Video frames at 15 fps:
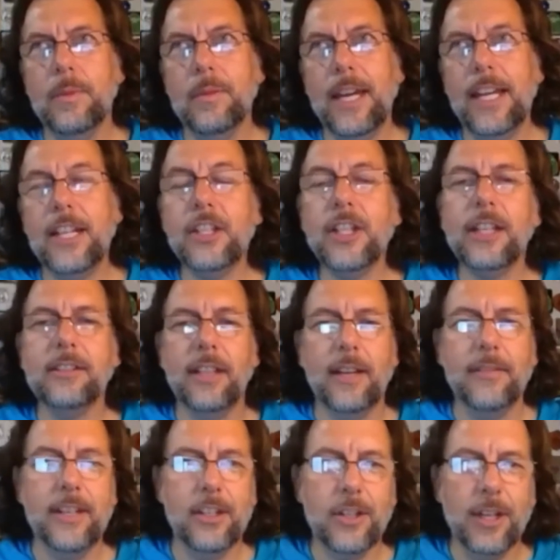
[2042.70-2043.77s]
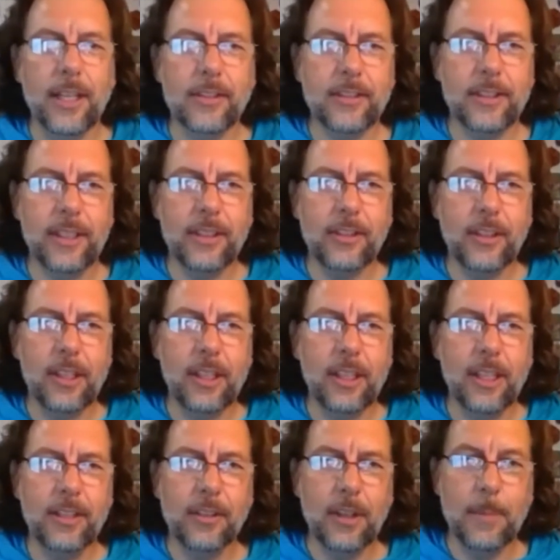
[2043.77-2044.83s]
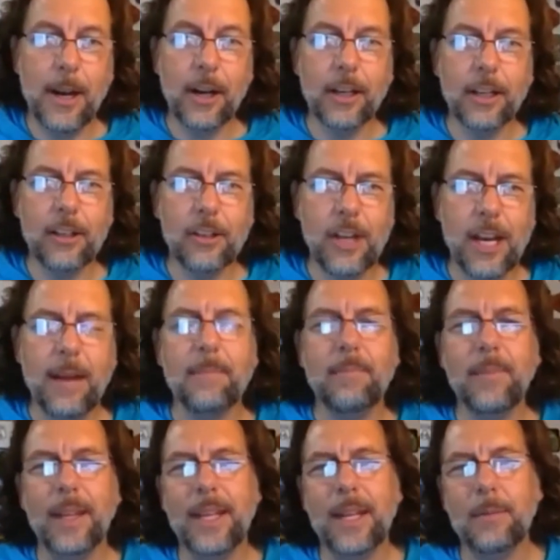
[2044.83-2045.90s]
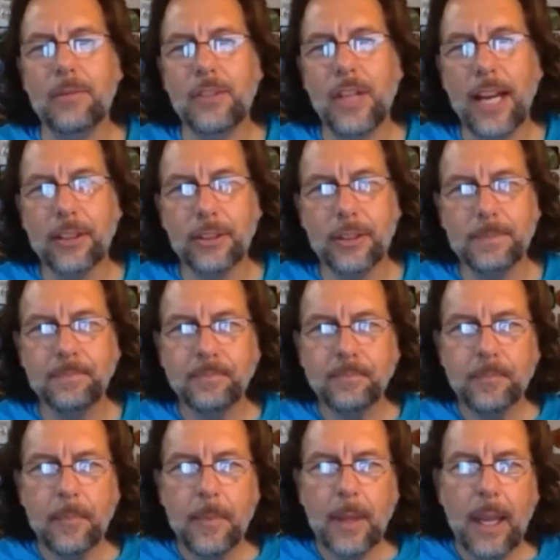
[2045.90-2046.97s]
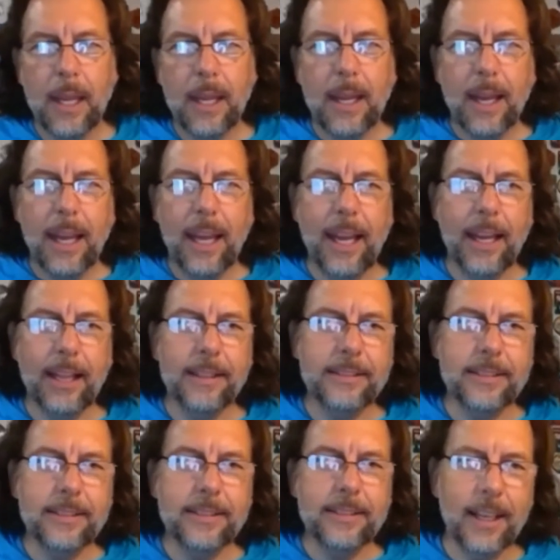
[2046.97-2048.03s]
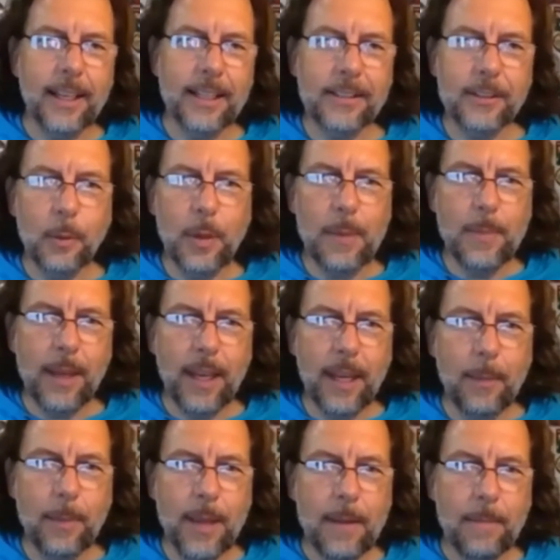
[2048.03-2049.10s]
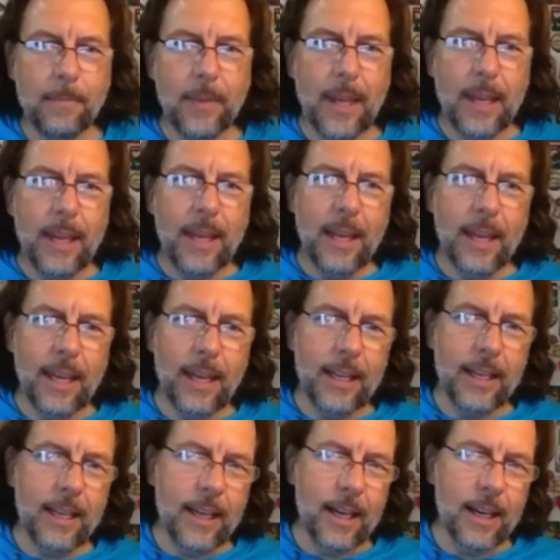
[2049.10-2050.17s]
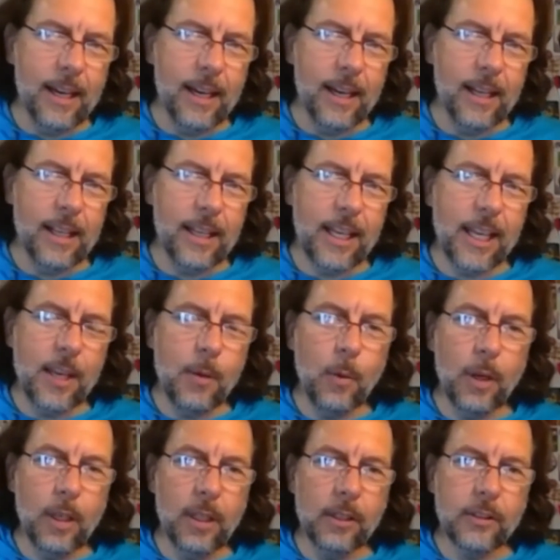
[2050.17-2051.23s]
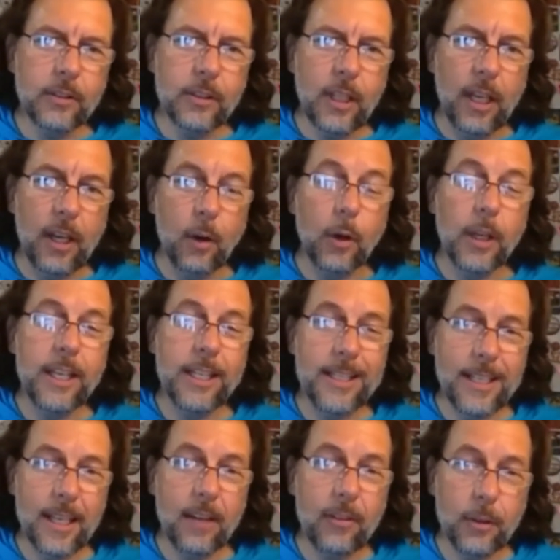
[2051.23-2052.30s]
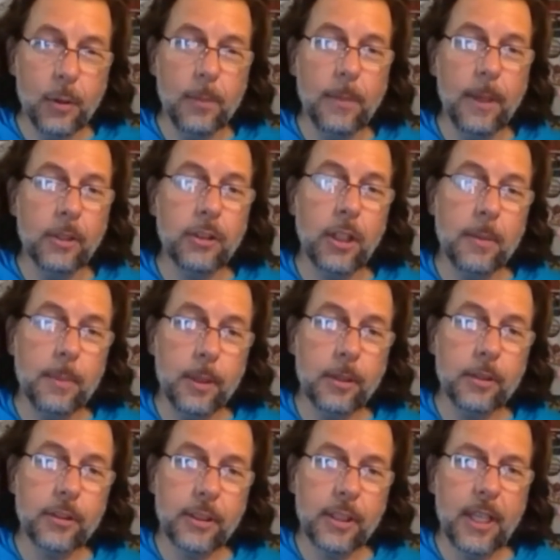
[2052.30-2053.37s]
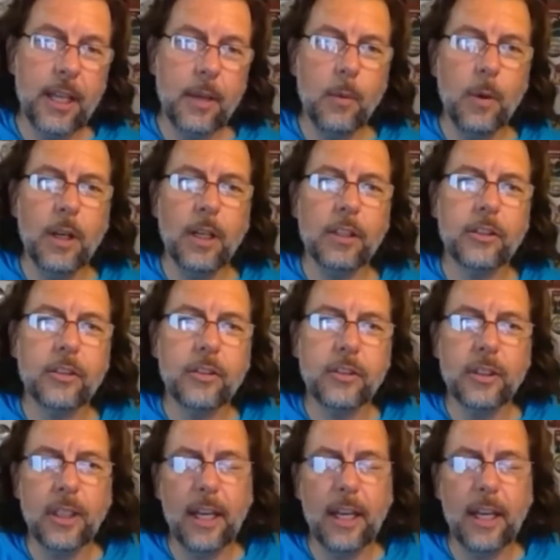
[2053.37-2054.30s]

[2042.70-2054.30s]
AJ's love interest is an American chap by the name of Jackson, and he's a wee bit hippie, and he works, through most of the books, he works